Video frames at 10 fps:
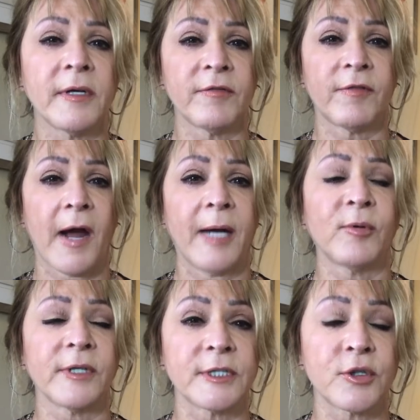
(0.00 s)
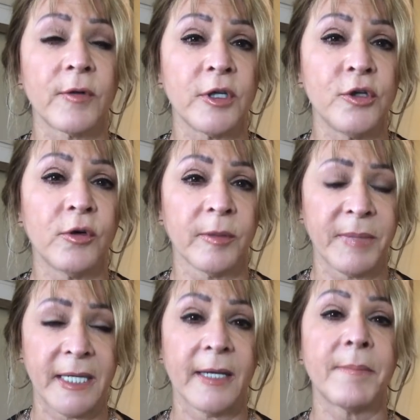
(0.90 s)
and vibrant so that you can
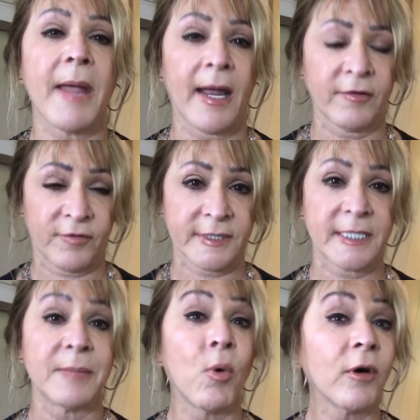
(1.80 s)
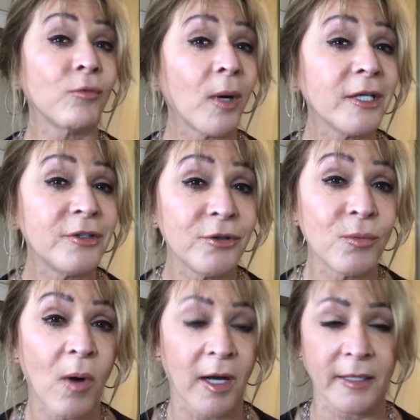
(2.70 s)
begin manifesting more of what you do
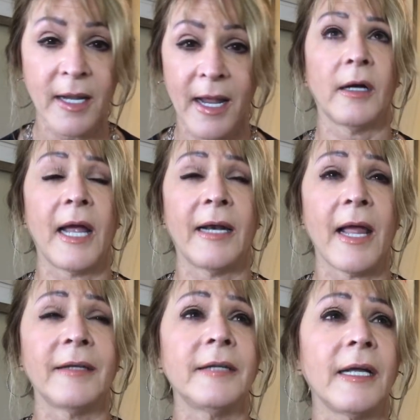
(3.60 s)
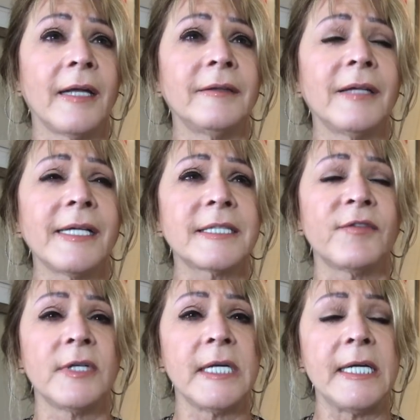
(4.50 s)
want and, and, and less of
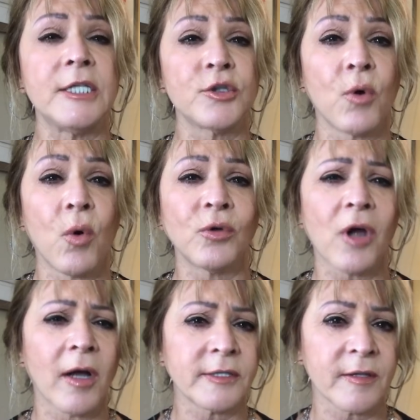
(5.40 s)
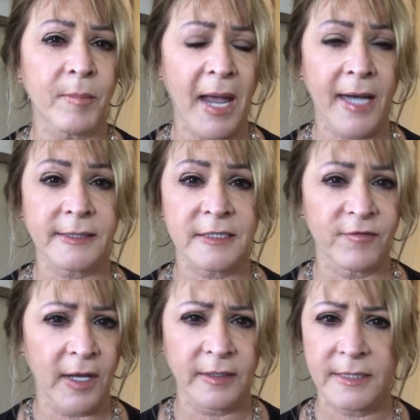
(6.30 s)
a need to hold on to the past to
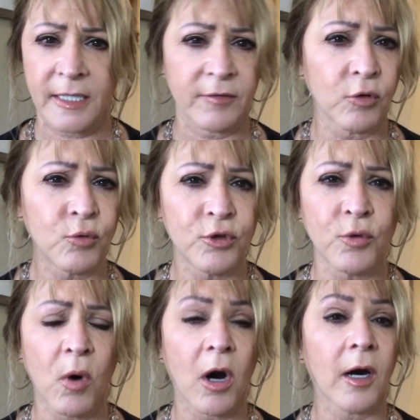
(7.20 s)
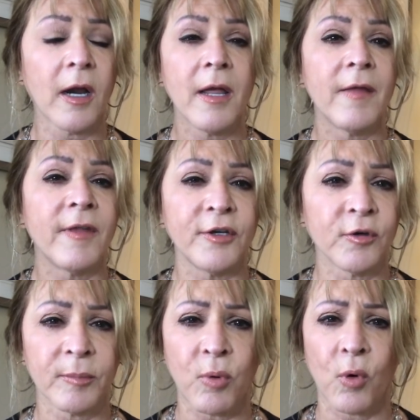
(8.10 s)
validate who you are, that
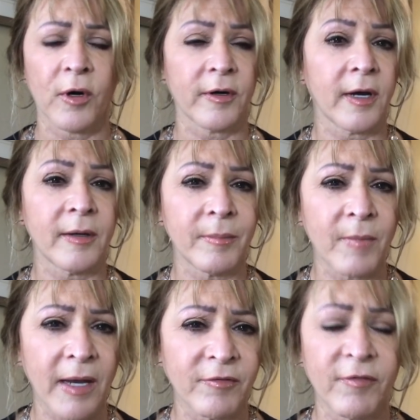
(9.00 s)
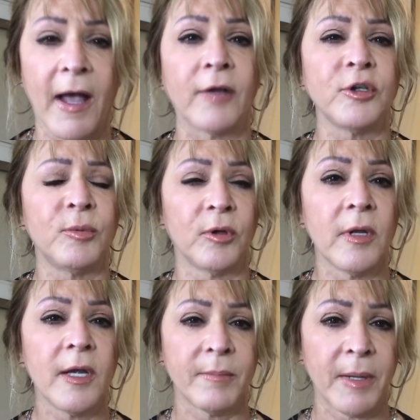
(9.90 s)
you're important and, and valuable
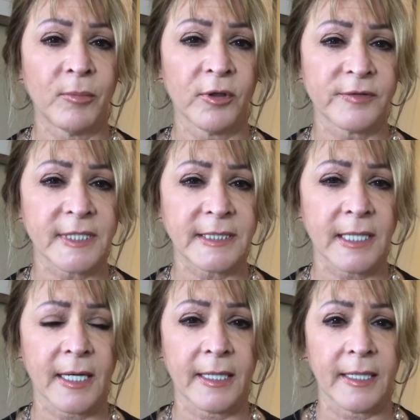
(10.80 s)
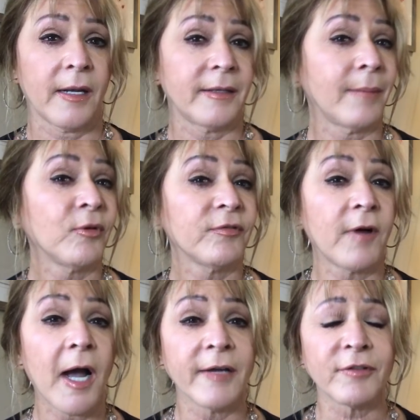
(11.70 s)
member of society. Number
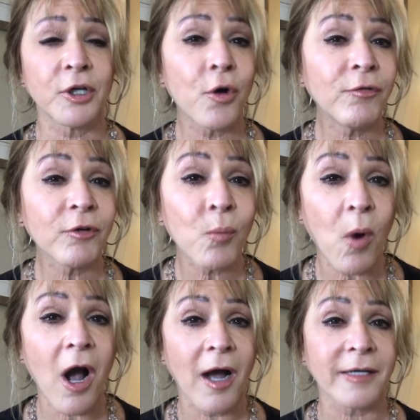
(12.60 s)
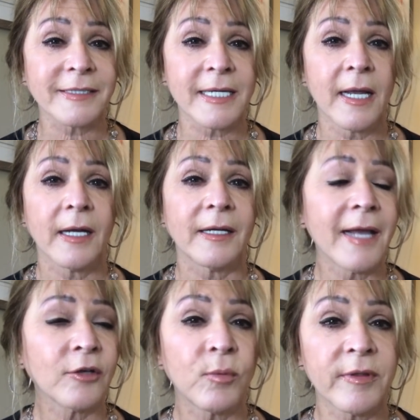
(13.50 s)
five, go for walks,
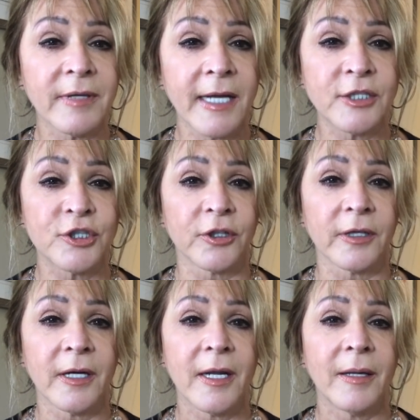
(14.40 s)
connect with nature,